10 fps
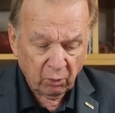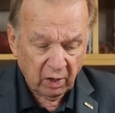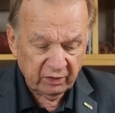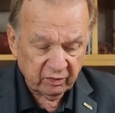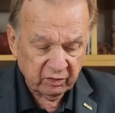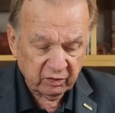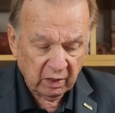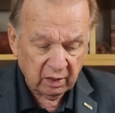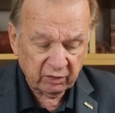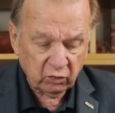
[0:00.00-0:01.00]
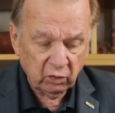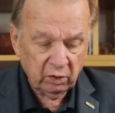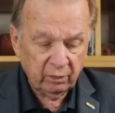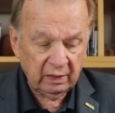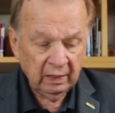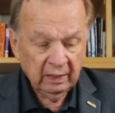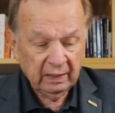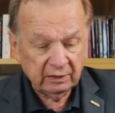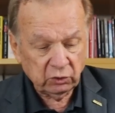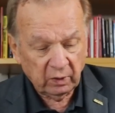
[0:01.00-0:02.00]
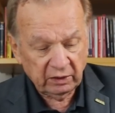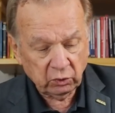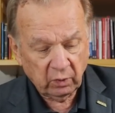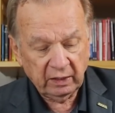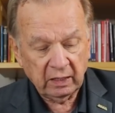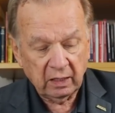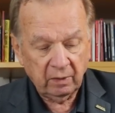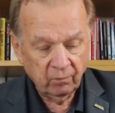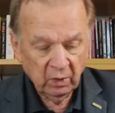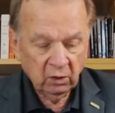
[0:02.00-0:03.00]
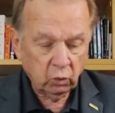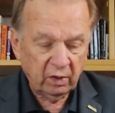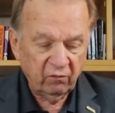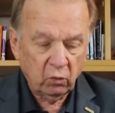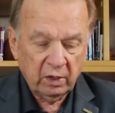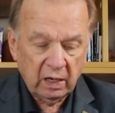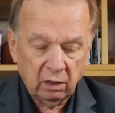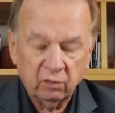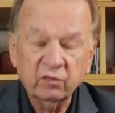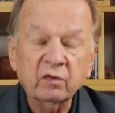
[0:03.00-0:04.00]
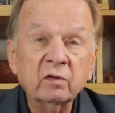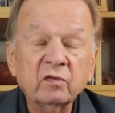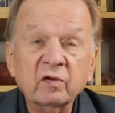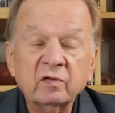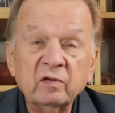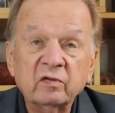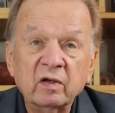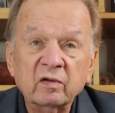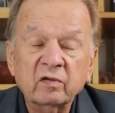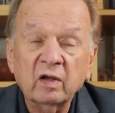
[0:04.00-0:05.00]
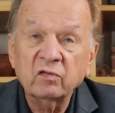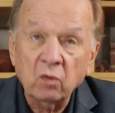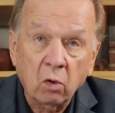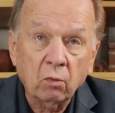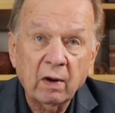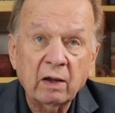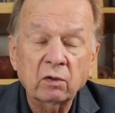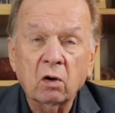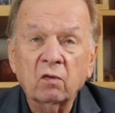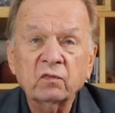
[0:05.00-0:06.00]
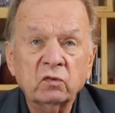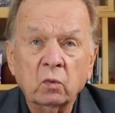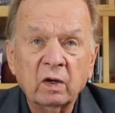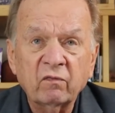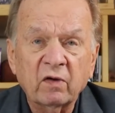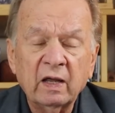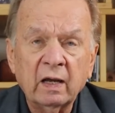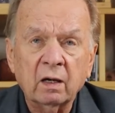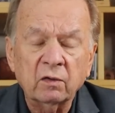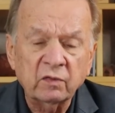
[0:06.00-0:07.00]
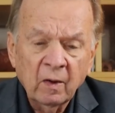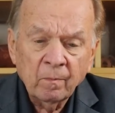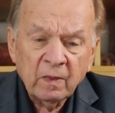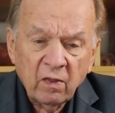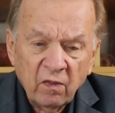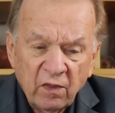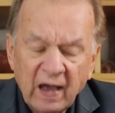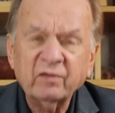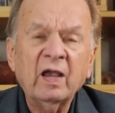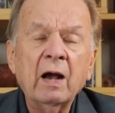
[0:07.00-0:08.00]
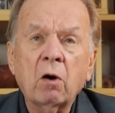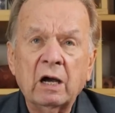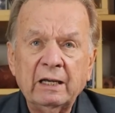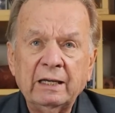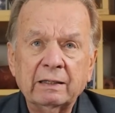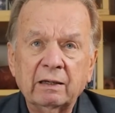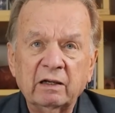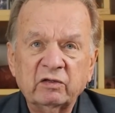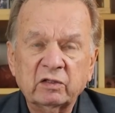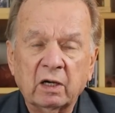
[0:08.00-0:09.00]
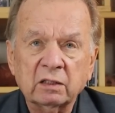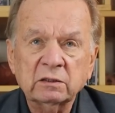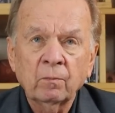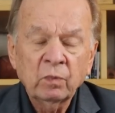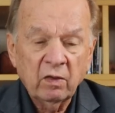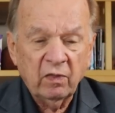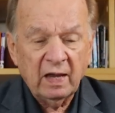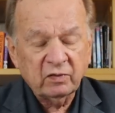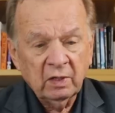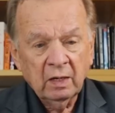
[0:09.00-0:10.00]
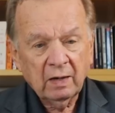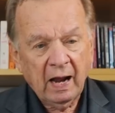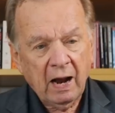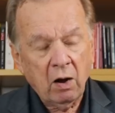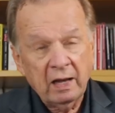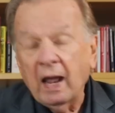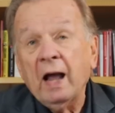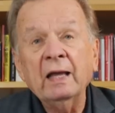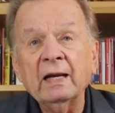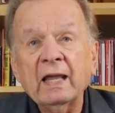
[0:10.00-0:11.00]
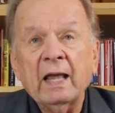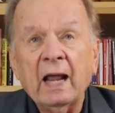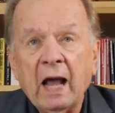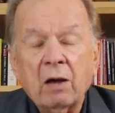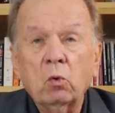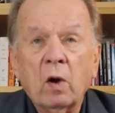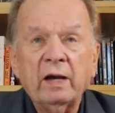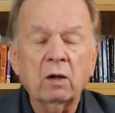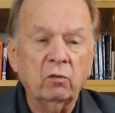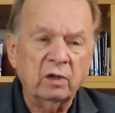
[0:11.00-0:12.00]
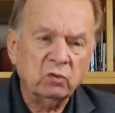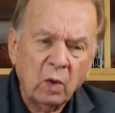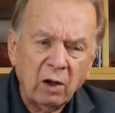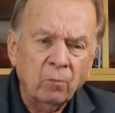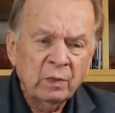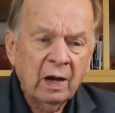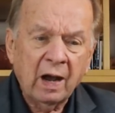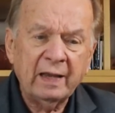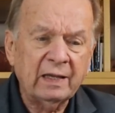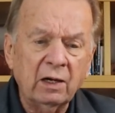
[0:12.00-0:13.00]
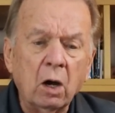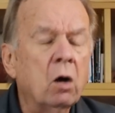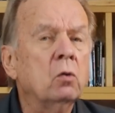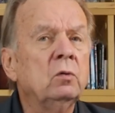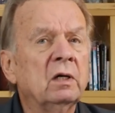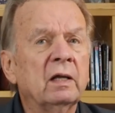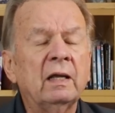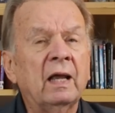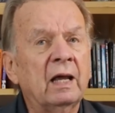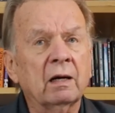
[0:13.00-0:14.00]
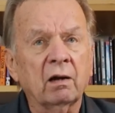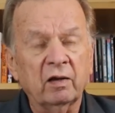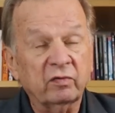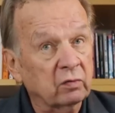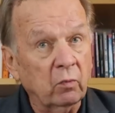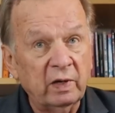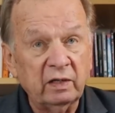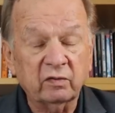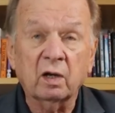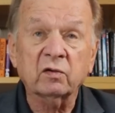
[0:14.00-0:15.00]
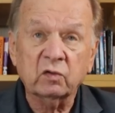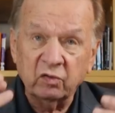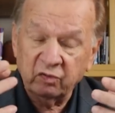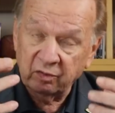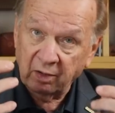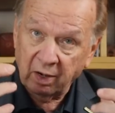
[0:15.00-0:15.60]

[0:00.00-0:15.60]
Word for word: the price of the stock is going to be in 2029, $24.66, or round off to $25. That's how I analyze stocks. That's how, and again, how do I know this? Well, I can only analyze so many stocks because